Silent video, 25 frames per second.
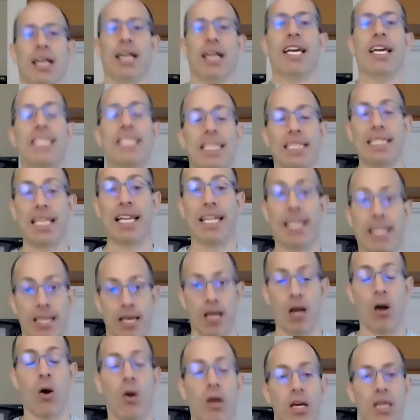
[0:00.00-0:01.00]
and to let it
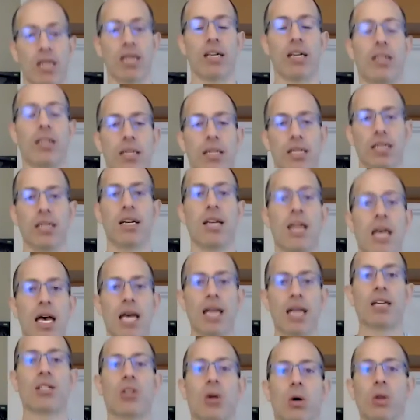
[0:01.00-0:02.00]
go.
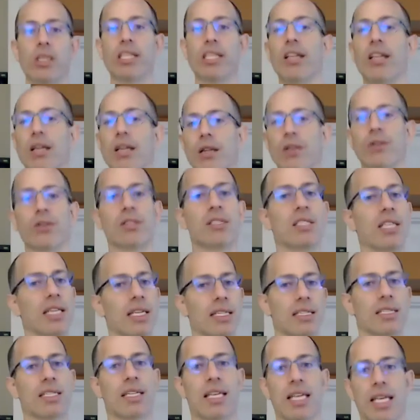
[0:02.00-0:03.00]
Because holding on to those
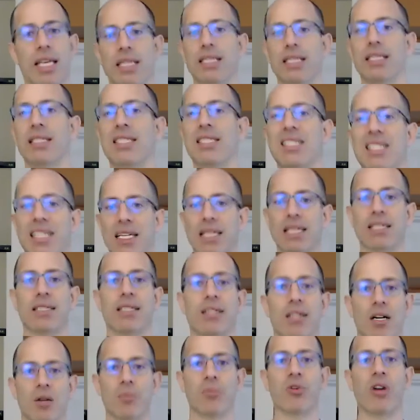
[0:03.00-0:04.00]
things can stick
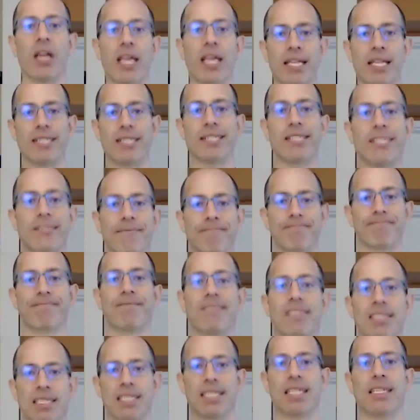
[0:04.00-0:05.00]
us in our brains,
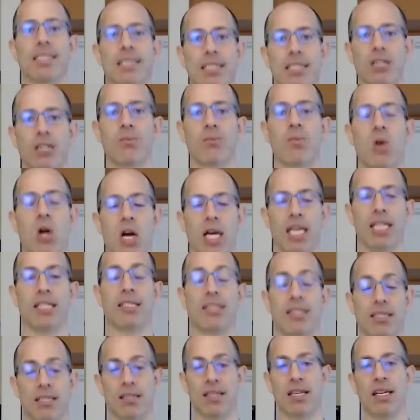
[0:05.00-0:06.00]
stick us in our
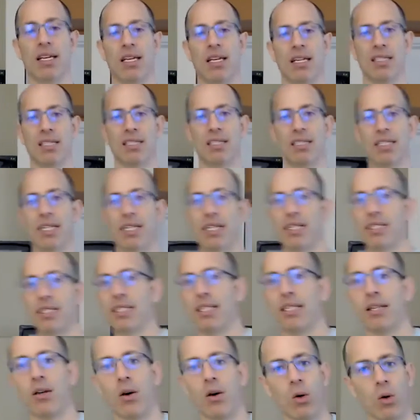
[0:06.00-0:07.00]
minds, stick us
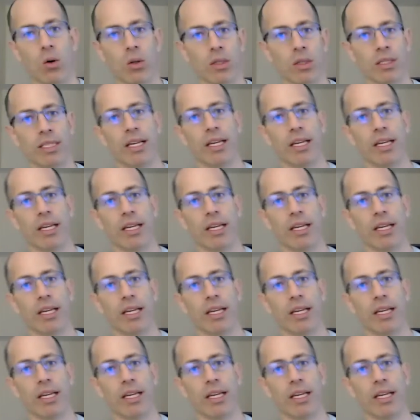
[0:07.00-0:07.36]
in old